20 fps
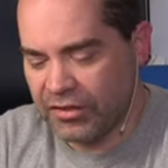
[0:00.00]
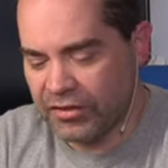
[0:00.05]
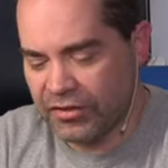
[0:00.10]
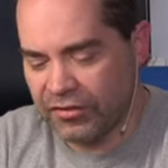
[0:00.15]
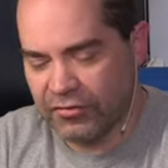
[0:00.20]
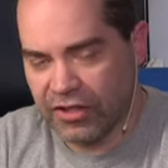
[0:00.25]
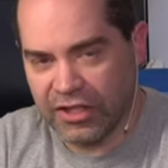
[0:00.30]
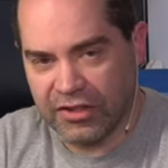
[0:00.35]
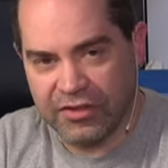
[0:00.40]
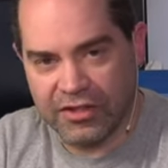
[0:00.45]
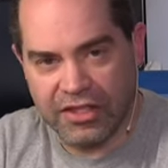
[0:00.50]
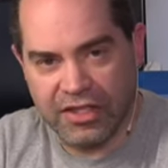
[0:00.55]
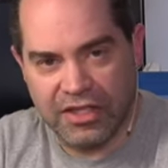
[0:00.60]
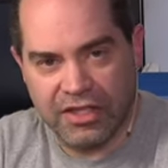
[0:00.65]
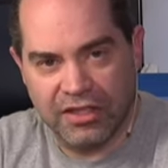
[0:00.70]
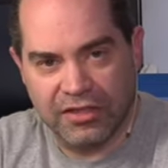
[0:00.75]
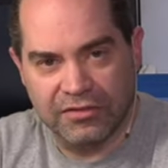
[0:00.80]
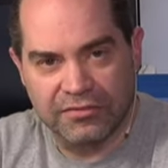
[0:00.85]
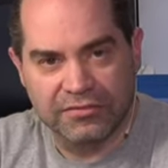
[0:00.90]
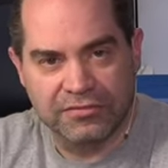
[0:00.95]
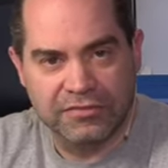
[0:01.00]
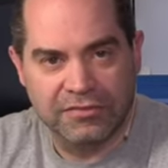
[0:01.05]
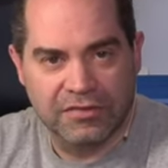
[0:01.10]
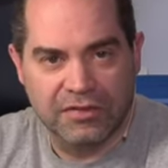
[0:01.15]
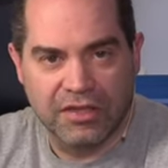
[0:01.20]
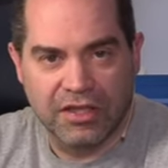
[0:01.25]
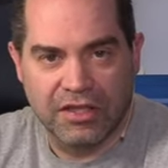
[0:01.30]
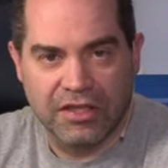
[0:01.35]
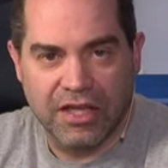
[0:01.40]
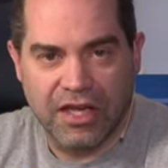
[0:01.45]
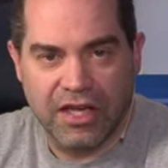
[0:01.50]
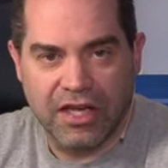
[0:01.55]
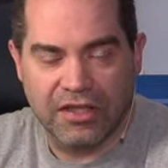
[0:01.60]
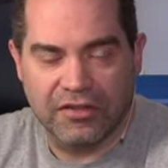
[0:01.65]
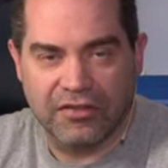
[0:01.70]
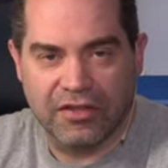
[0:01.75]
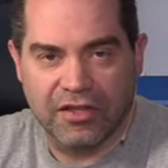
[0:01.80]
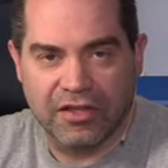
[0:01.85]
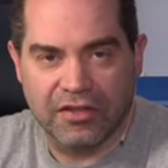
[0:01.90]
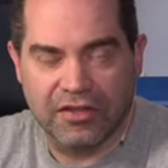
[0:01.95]
like the,
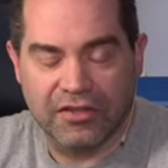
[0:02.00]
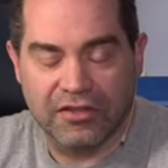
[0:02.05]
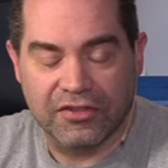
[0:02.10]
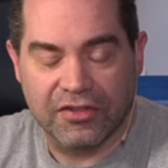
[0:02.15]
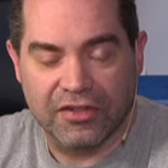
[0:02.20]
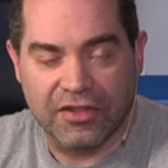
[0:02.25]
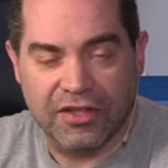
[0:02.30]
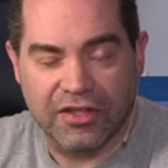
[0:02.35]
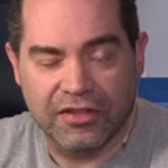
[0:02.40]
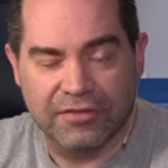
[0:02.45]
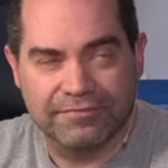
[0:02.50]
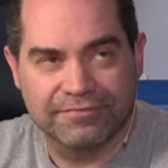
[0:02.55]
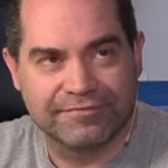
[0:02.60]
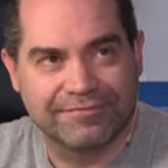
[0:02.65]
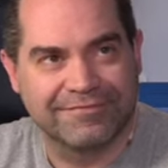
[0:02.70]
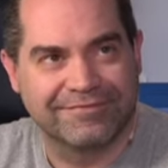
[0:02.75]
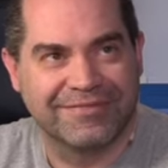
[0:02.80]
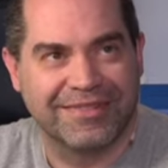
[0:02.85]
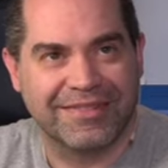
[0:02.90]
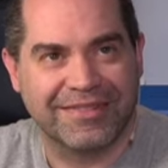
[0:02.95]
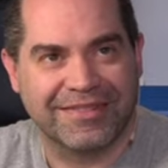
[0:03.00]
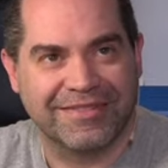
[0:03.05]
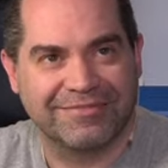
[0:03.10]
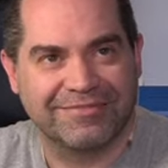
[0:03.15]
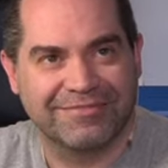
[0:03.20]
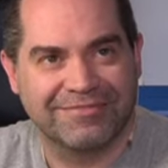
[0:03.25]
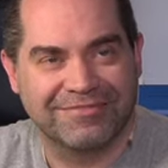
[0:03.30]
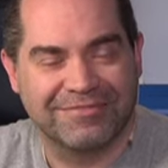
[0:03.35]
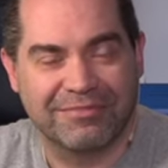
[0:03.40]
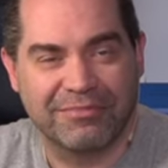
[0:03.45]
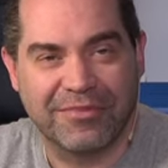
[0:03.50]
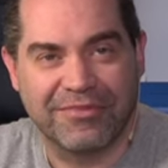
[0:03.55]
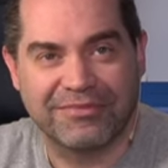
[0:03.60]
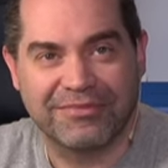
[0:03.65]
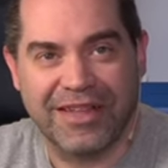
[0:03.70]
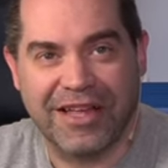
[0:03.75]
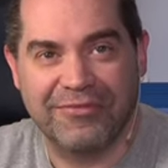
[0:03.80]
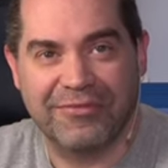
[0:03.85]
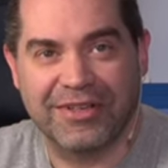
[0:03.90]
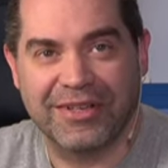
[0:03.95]
uh, let's see, they
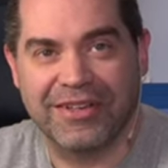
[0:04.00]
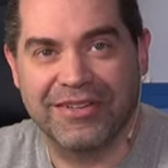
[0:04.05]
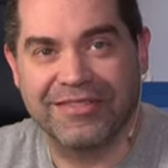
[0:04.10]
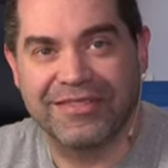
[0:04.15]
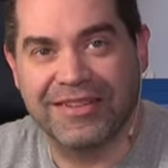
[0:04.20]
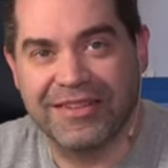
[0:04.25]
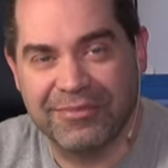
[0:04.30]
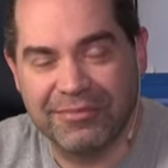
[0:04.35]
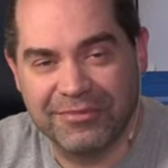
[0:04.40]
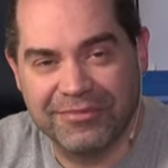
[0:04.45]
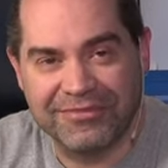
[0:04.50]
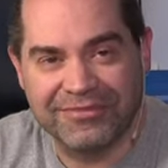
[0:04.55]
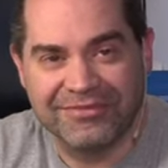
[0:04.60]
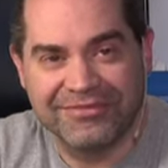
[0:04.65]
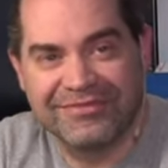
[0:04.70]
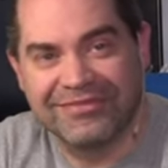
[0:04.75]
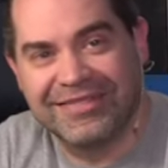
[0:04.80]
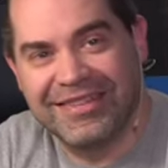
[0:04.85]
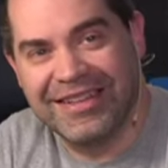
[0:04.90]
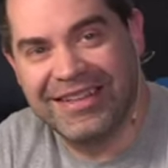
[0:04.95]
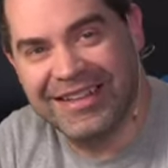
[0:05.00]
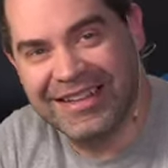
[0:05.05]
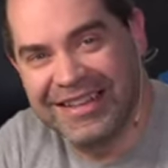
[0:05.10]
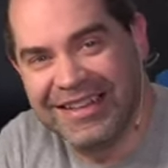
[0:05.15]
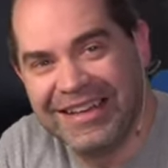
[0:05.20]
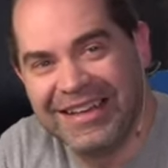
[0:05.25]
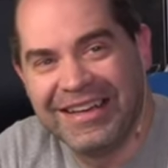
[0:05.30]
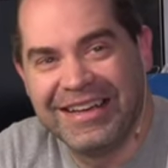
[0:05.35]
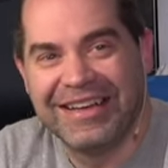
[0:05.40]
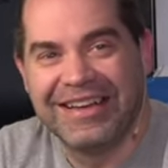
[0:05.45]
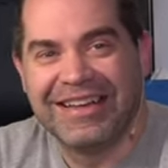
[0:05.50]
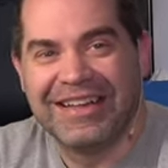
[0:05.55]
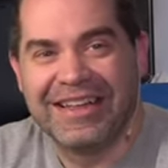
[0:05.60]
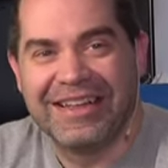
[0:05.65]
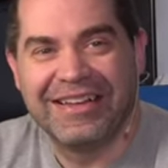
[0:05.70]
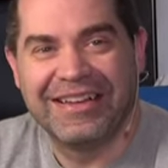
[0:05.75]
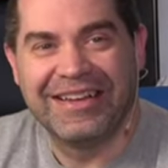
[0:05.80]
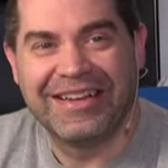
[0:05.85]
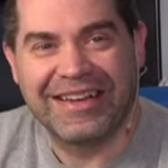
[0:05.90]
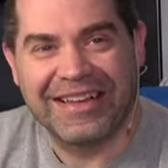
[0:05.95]
haven't got, uh,
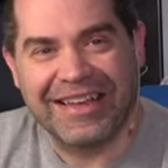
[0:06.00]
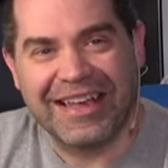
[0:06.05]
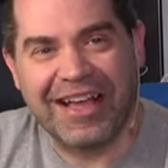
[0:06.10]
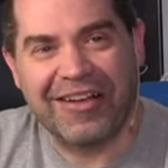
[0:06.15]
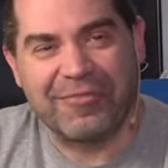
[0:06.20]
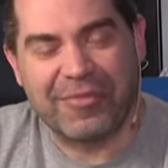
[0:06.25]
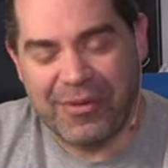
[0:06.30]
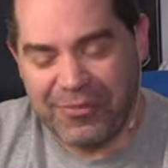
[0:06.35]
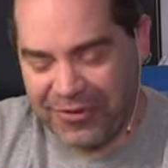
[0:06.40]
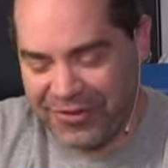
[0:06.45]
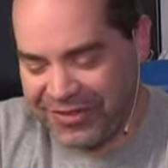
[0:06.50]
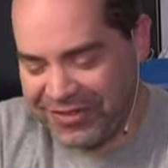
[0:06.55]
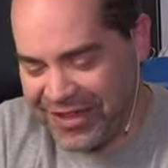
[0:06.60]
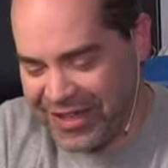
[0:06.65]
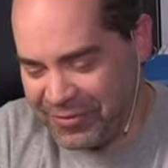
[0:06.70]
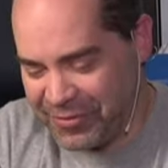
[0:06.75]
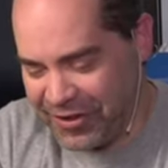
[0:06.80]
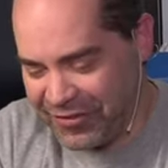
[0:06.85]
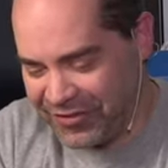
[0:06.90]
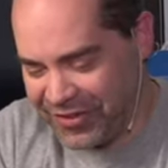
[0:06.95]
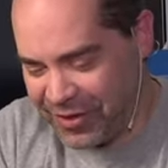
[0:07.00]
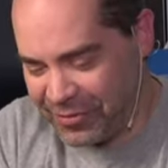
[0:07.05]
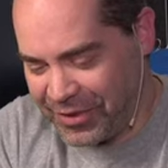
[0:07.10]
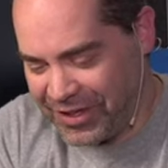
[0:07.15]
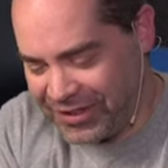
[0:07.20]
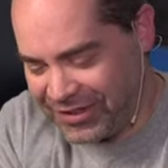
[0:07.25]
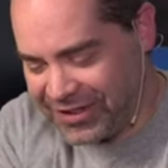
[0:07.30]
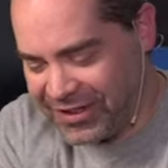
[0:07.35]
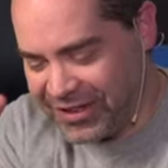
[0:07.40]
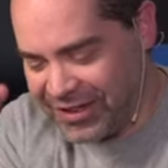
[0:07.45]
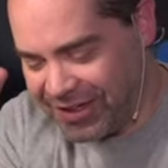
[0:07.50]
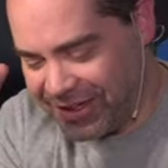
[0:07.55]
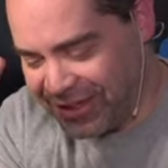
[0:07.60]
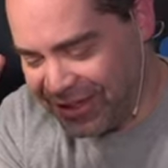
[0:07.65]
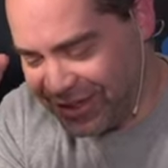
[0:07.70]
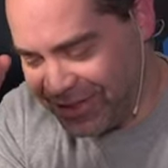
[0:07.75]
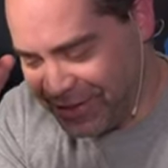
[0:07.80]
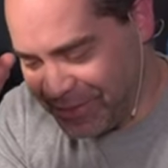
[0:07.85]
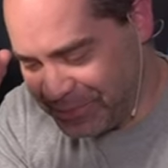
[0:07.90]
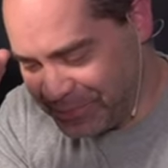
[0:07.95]
can't remember the name off the top of my head.
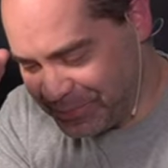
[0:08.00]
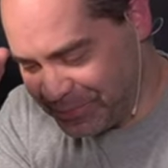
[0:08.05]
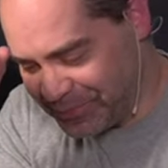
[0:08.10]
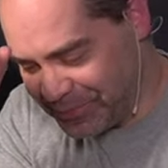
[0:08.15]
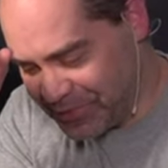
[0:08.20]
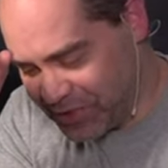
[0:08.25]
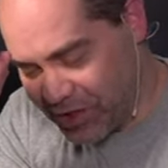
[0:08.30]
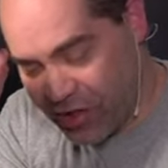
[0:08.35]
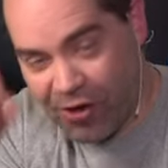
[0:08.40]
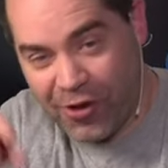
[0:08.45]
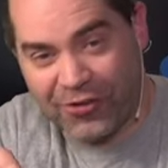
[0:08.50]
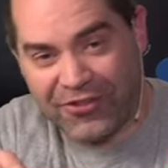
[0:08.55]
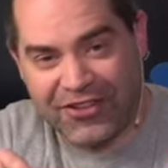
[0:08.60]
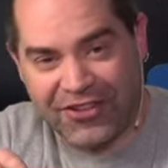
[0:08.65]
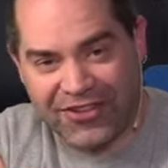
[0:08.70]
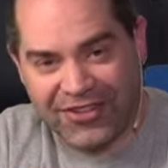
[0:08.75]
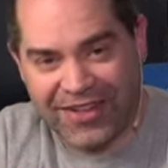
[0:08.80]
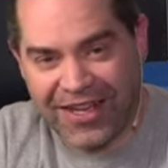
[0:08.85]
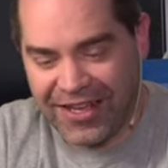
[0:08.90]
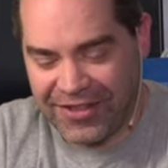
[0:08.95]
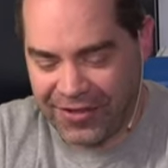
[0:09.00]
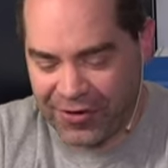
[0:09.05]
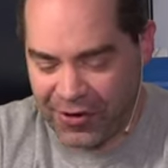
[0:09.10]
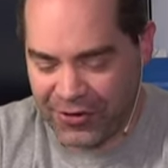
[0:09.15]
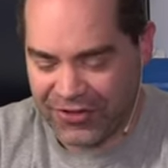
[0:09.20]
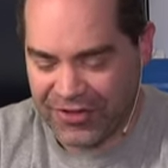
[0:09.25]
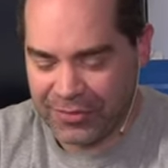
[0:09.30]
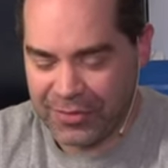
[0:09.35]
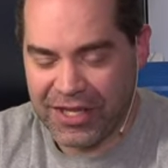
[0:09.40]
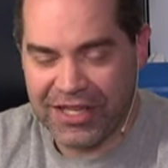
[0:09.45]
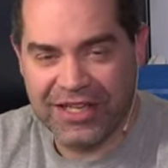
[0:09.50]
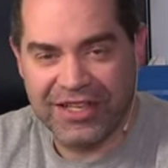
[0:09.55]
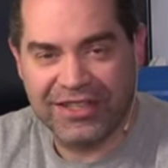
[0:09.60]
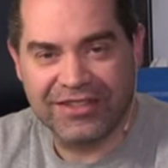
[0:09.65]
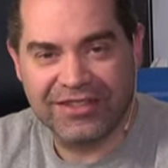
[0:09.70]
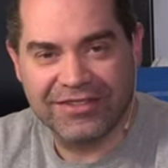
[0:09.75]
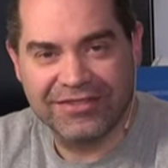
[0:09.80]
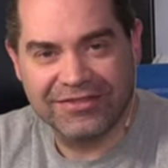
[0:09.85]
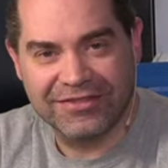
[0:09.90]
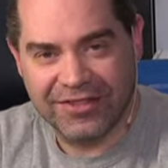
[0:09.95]
Um, the URSAs, yeah, the URSA
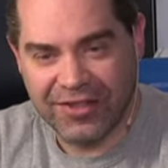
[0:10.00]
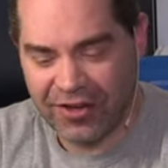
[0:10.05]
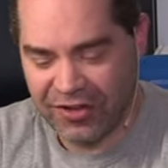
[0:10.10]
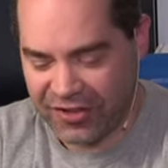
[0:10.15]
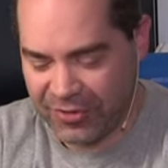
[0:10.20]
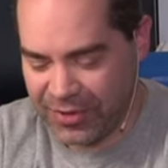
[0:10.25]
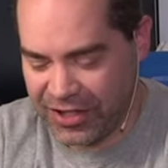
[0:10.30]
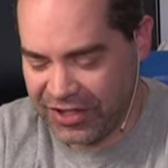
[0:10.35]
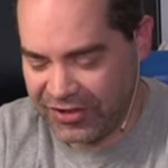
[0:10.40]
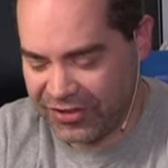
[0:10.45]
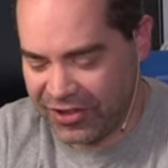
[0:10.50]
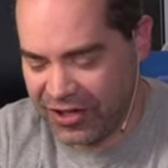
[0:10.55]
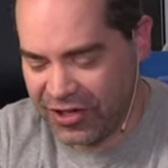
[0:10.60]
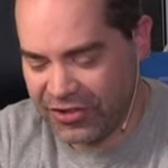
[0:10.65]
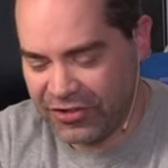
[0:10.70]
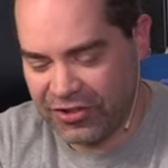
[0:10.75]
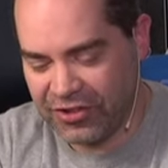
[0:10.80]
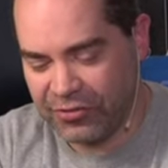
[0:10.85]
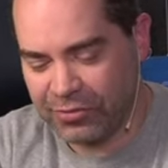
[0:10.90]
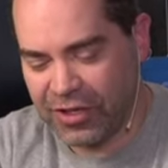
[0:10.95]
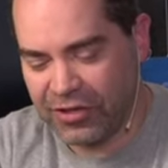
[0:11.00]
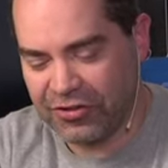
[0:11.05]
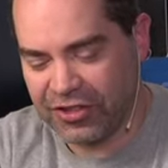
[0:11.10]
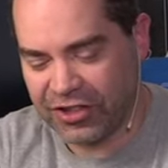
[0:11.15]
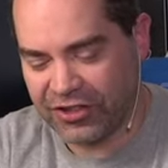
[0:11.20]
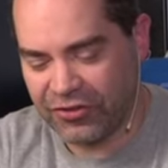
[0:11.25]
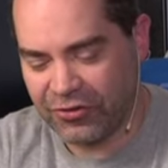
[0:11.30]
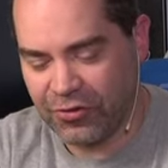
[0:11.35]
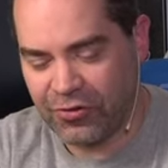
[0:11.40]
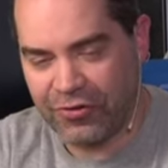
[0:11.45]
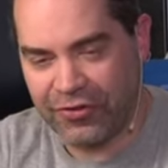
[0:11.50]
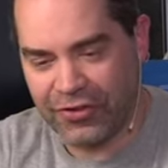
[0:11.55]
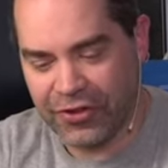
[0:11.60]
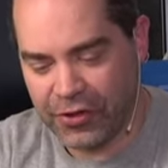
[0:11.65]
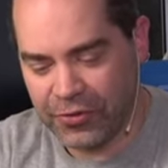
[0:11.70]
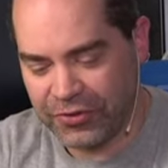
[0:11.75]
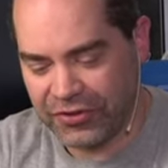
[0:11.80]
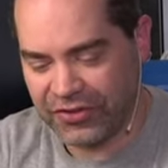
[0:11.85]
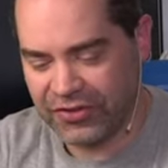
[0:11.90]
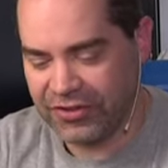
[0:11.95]
Minis, the URSA Mini series, you'd be able to control
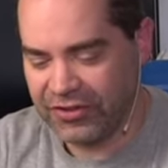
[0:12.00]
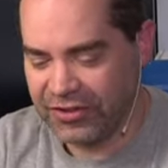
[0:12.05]
those